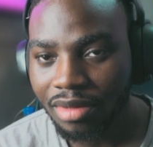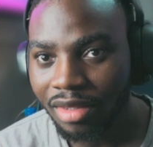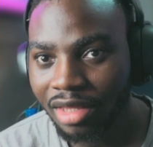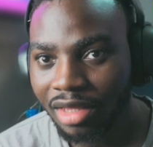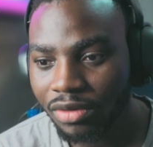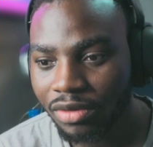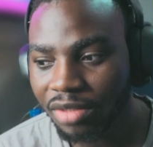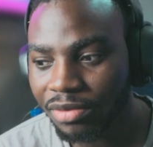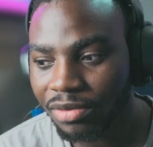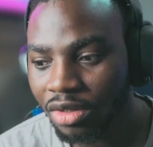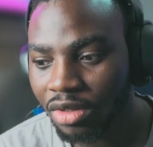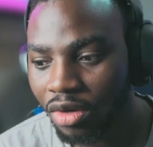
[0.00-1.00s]
There was
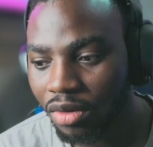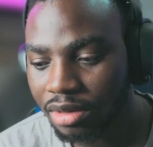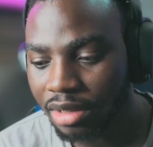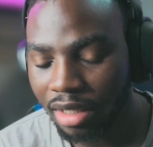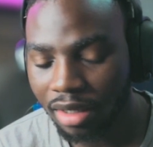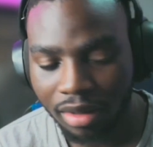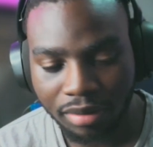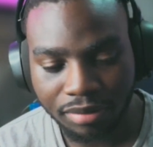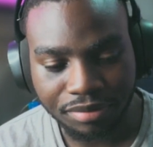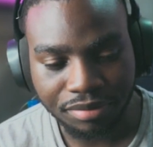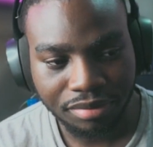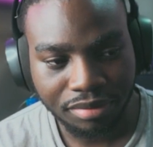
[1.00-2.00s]
something called
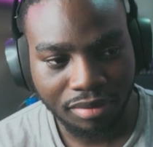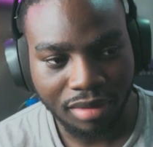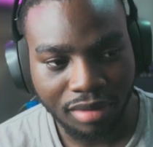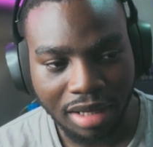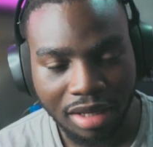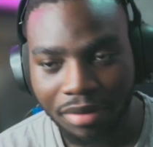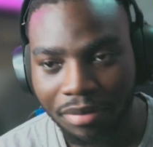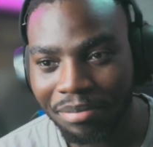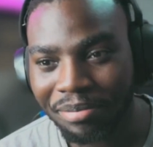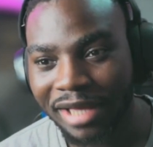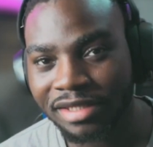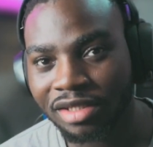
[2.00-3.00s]

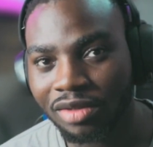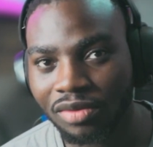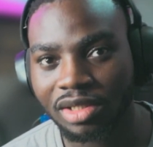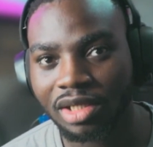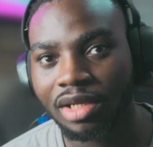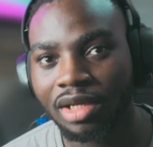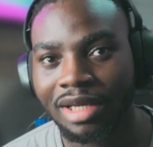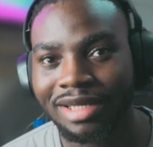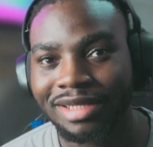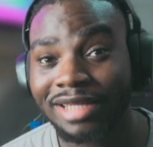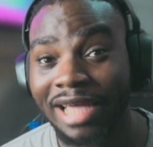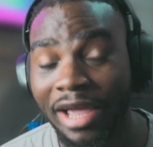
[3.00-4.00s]
Best Loser
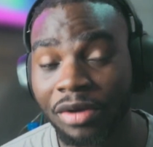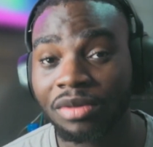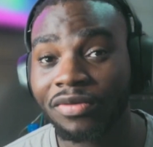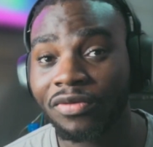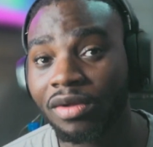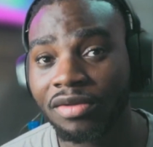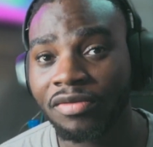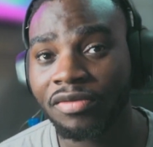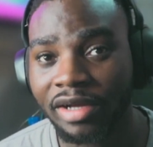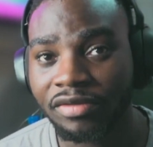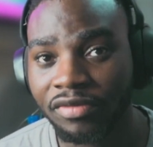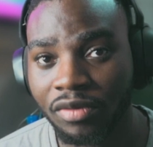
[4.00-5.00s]
that I could have
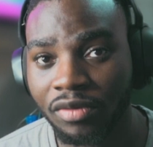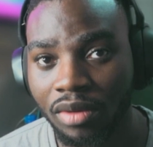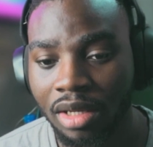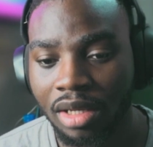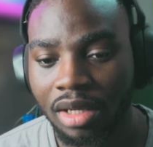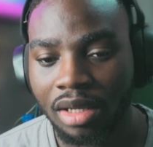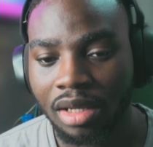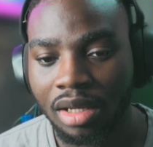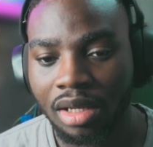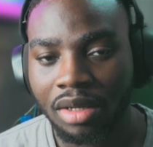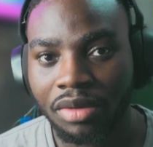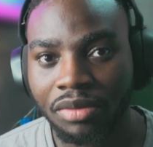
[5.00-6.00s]
qualified for,
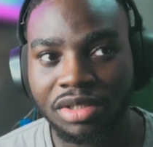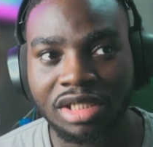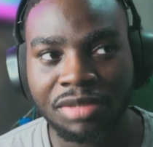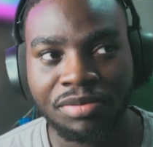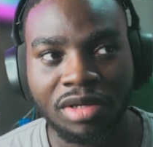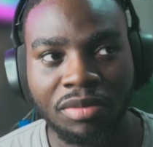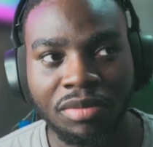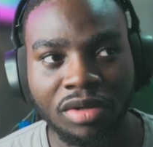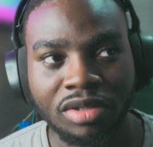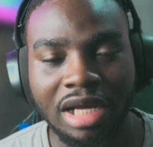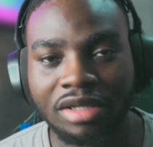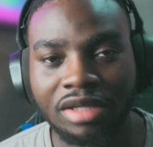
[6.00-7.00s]
which is pretty much
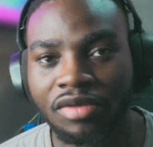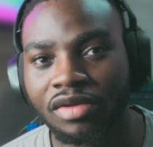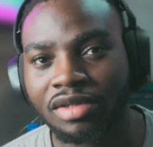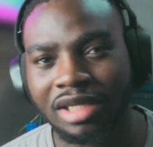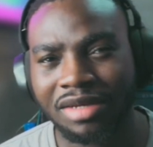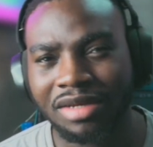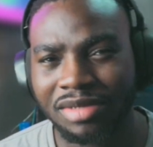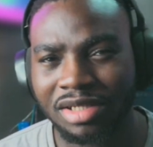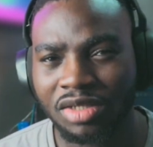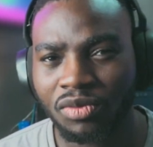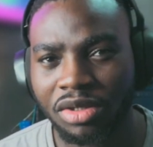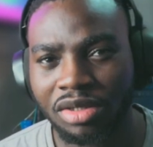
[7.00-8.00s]
out of all the games, there's a
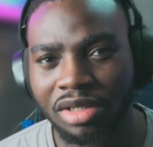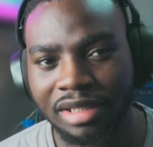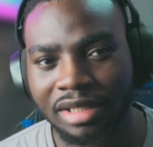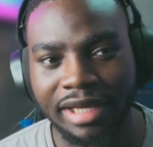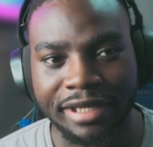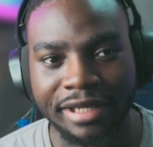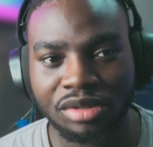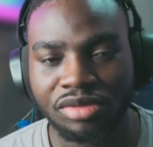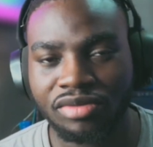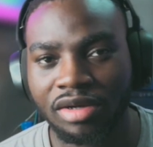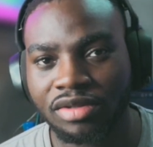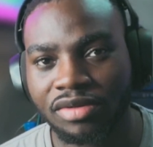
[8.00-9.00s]
way you can get into the
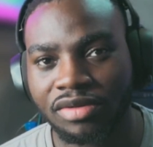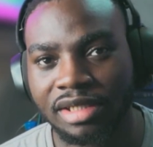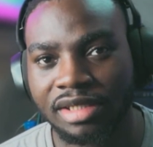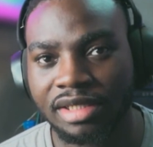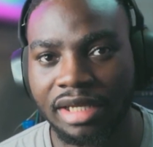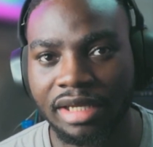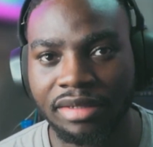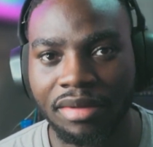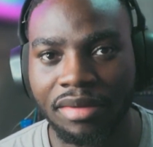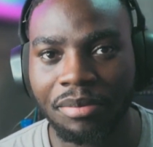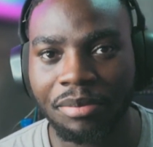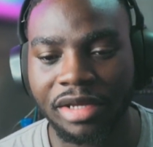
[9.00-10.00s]
round of 16
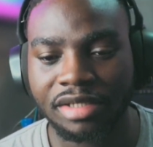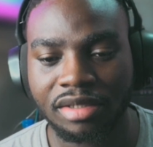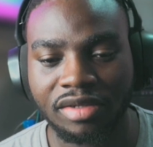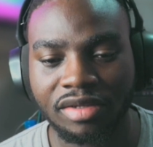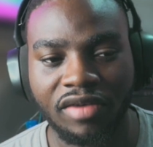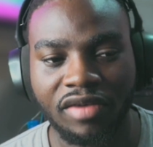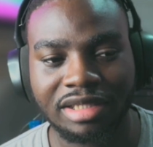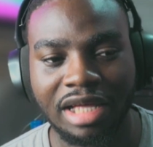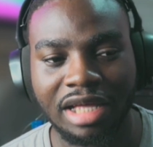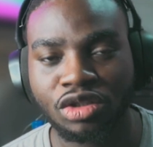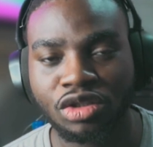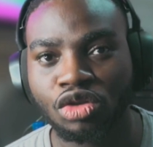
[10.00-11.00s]
based on the fact
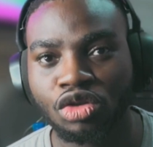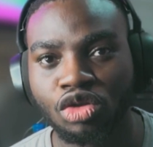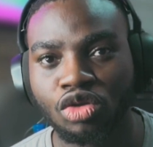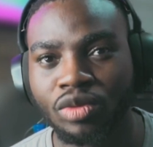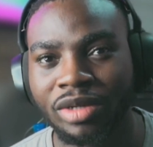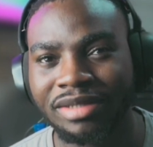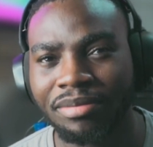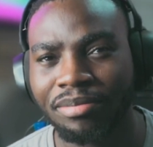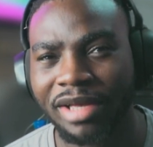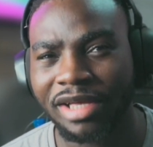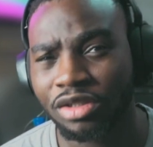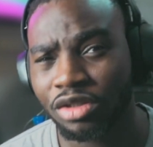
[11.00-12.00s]
that you were the
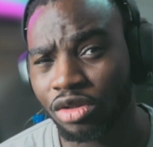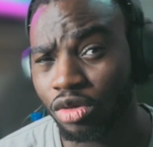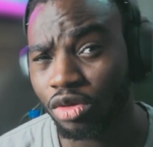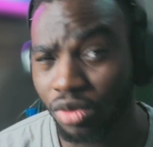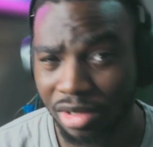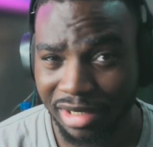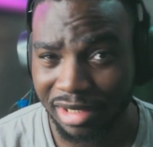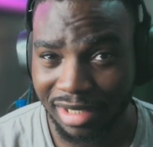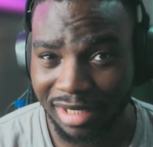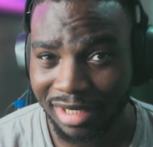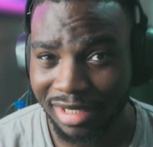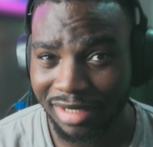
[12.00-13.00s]
best loser
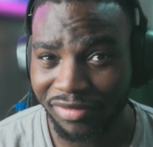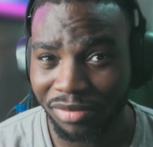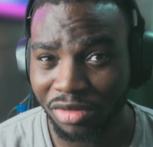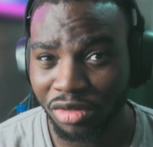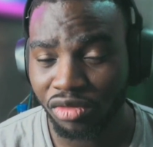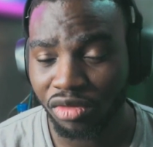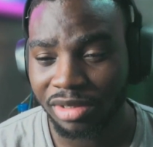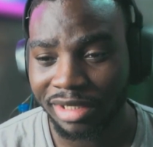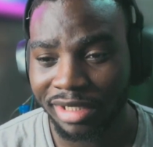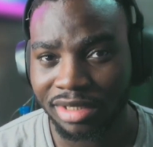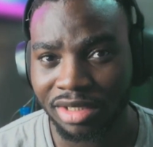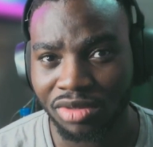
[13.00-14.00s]
from the group stages.